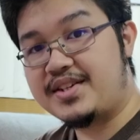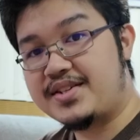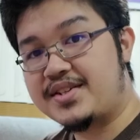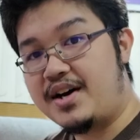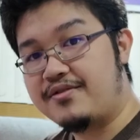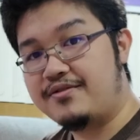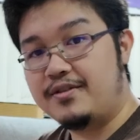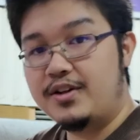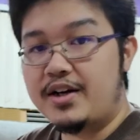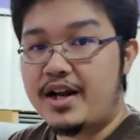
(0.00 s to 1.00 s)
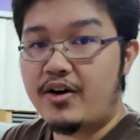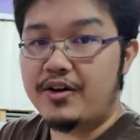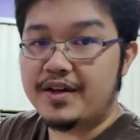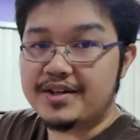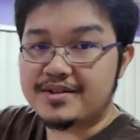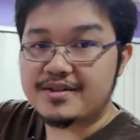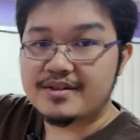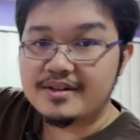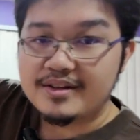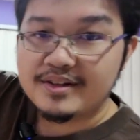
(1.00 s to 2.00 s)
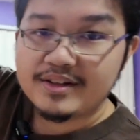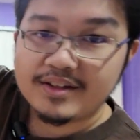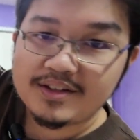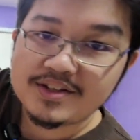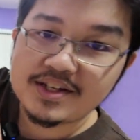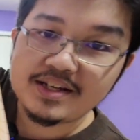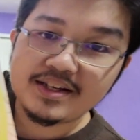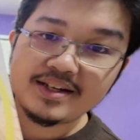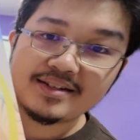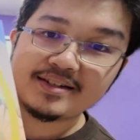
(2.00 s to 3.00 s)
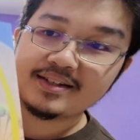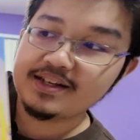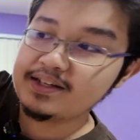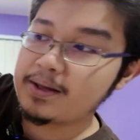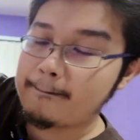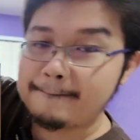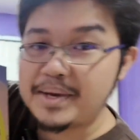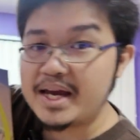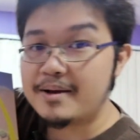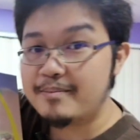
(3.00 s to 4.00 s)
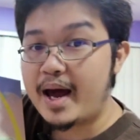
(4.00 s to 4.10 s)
the stuff. Look at all this. You see this? This is a big